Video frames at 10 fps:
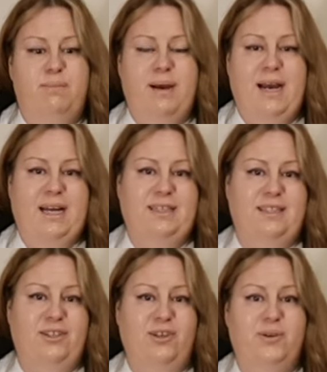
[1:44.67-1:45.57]

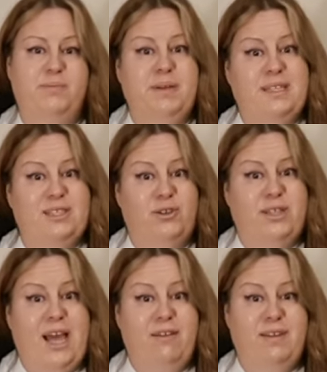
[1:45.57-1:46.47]
but it's
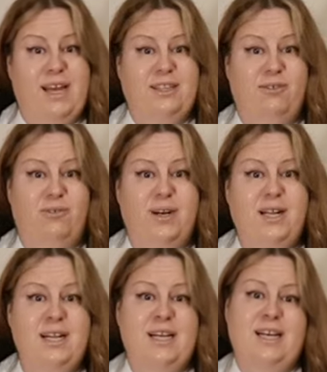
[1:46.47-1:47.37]
not heavy at
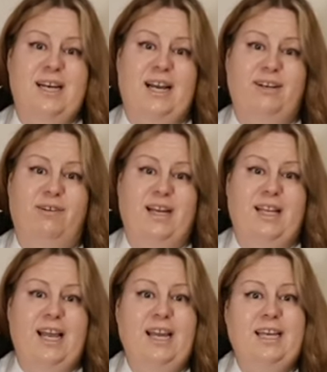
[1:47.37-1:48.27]
all. I
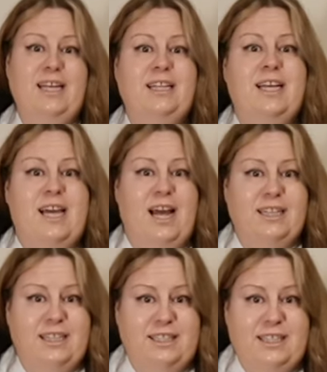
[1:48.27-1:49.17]
quite like it,
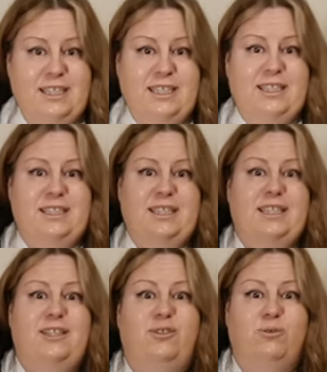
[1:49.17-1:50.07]
and it's
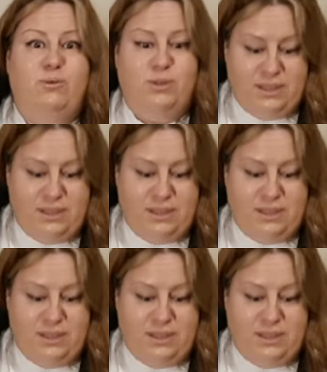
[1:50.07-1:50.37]
easy to